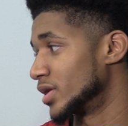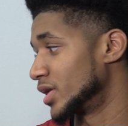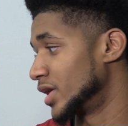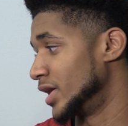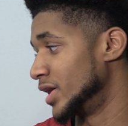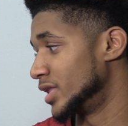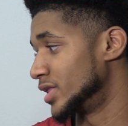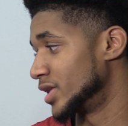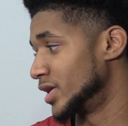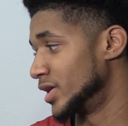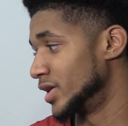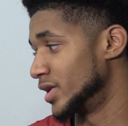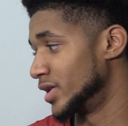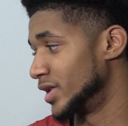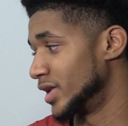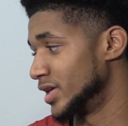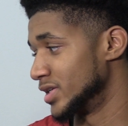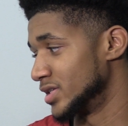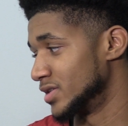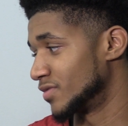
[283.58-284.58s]
Ethan,
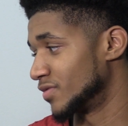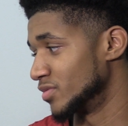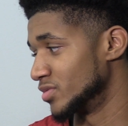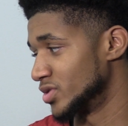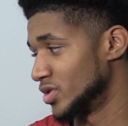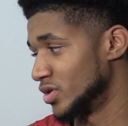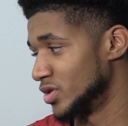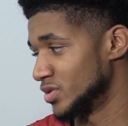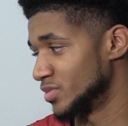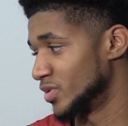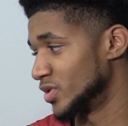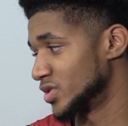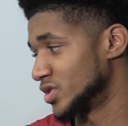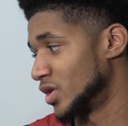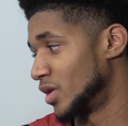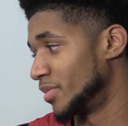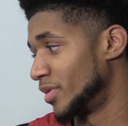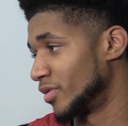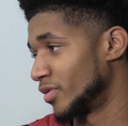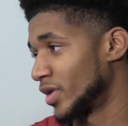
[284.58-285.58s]
Desi's from Jonesboro.
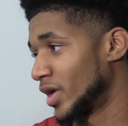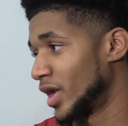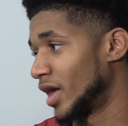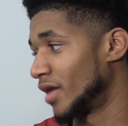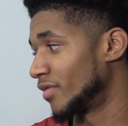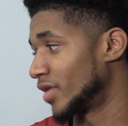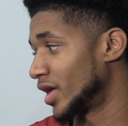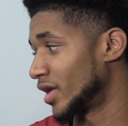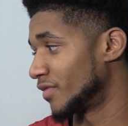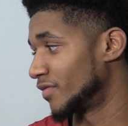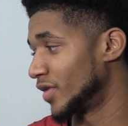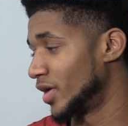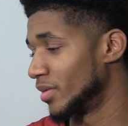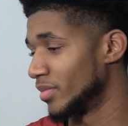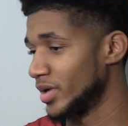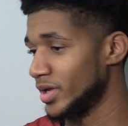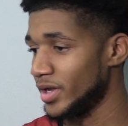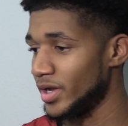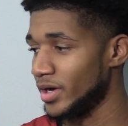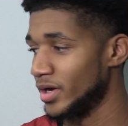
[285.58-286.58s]
So I mean, we're gonna have a lot of
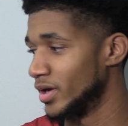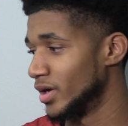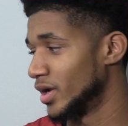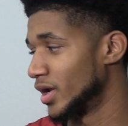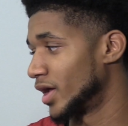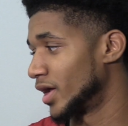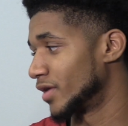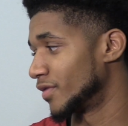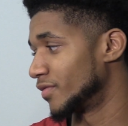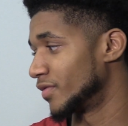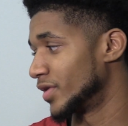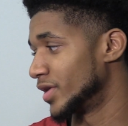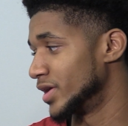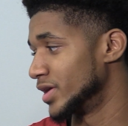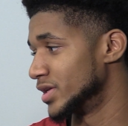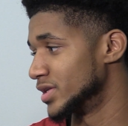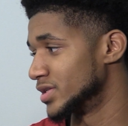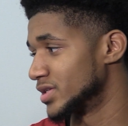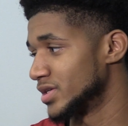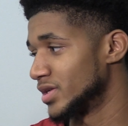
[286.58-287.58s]
family there, a lot of
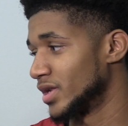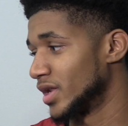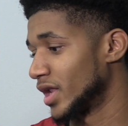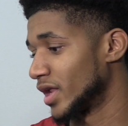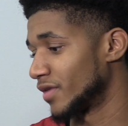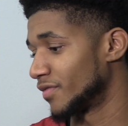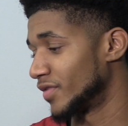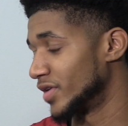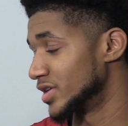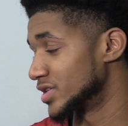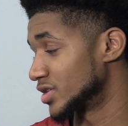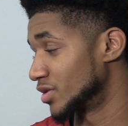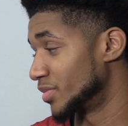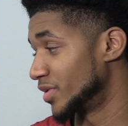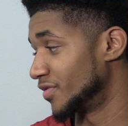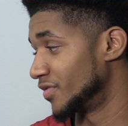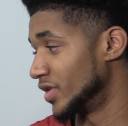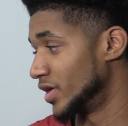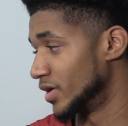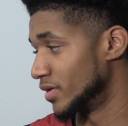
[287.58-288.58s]
friends, and a lot of fans are gonna
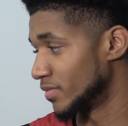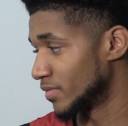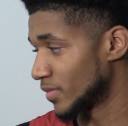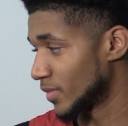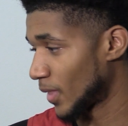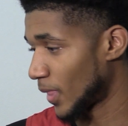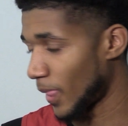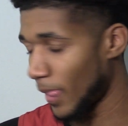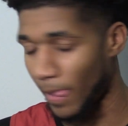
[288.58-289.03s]
be fun.